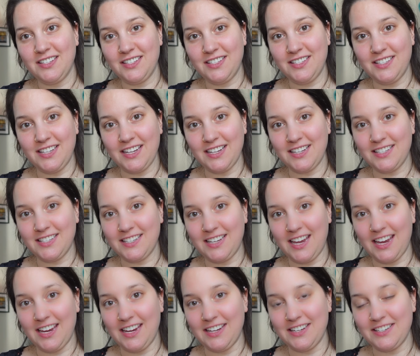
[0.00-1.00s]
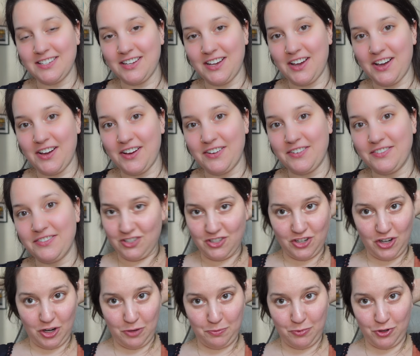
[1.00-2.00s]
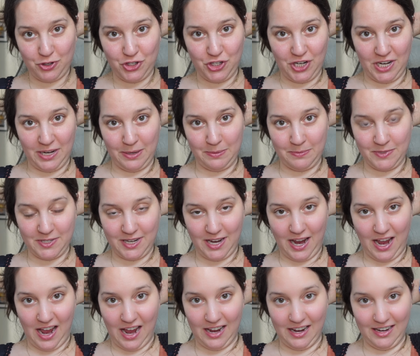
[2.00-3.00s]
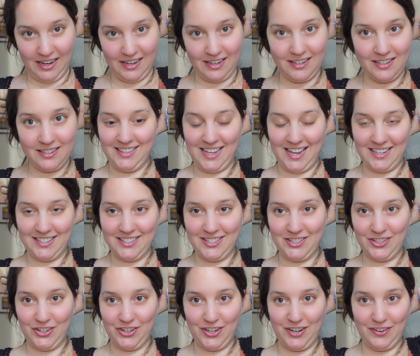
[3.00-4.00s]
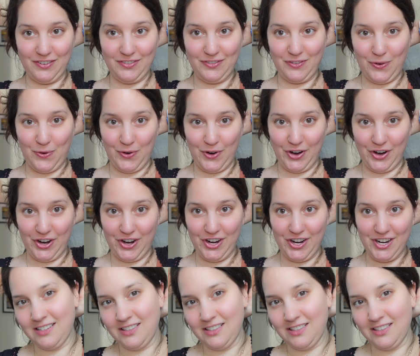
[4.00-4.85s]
6 skeins of Darper James cotton, that's 34.